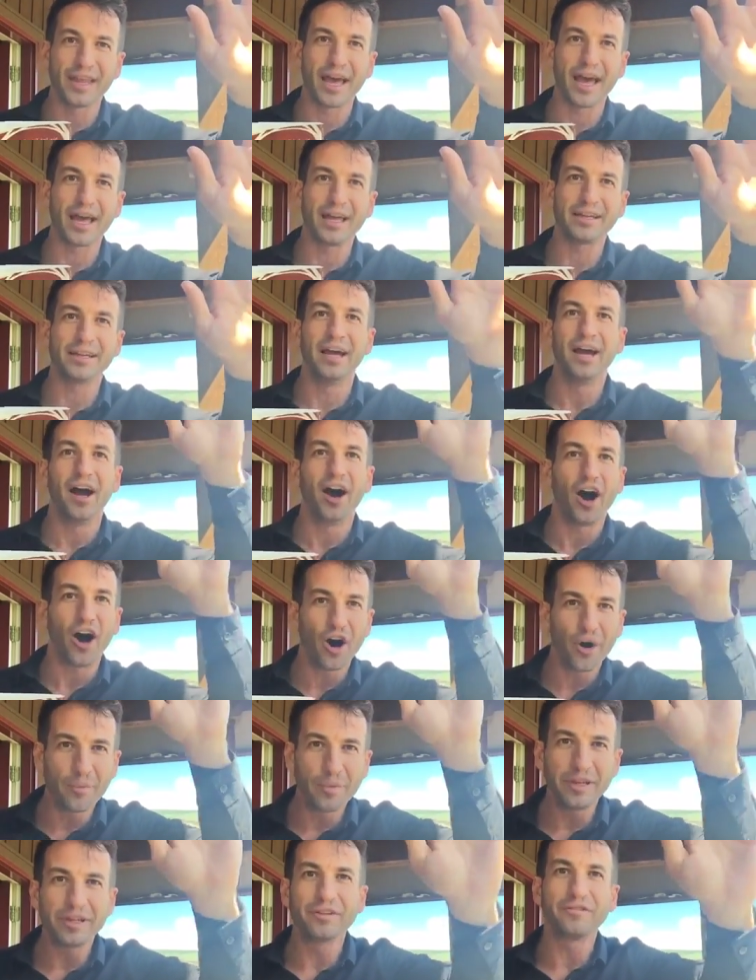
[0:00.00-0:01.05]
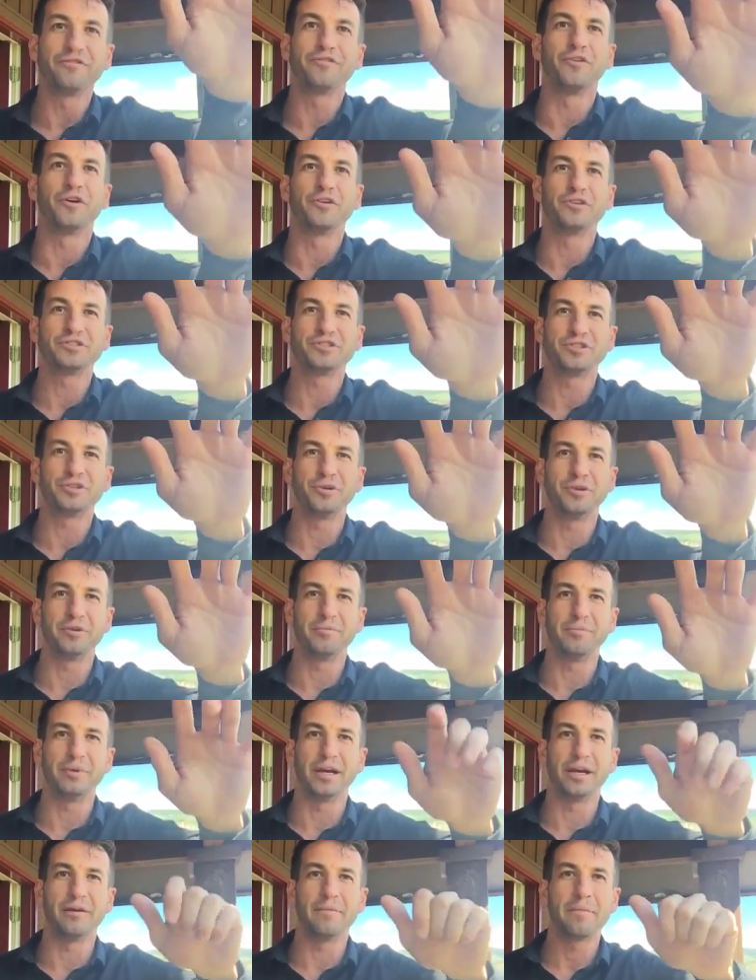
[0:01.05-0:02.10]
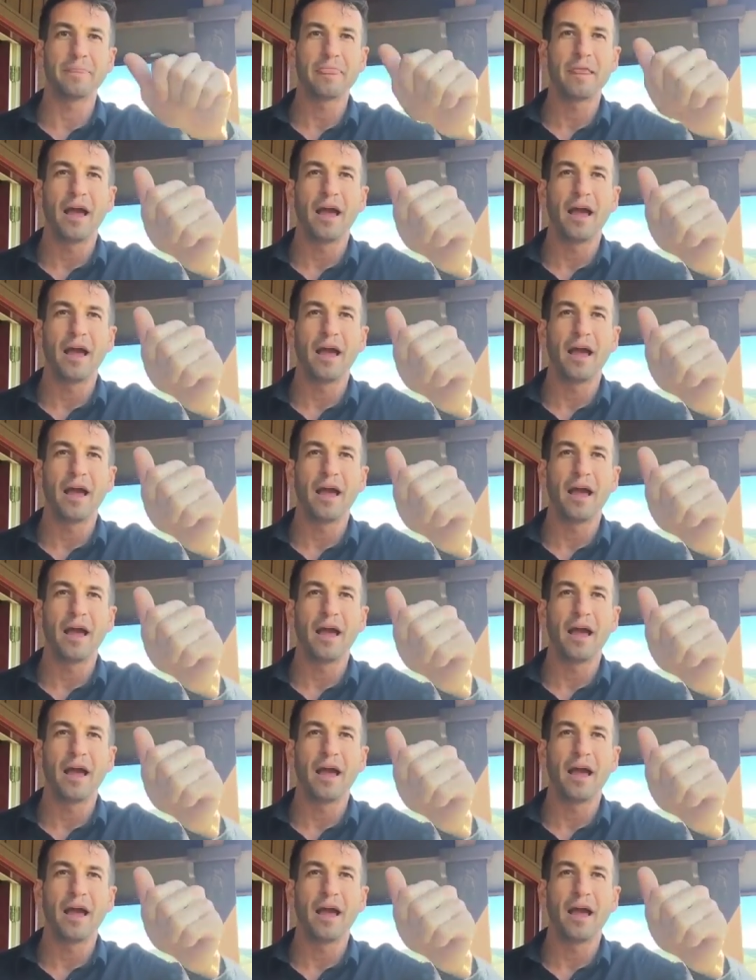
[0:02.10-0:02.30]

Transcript: that. I'll be the first to admit.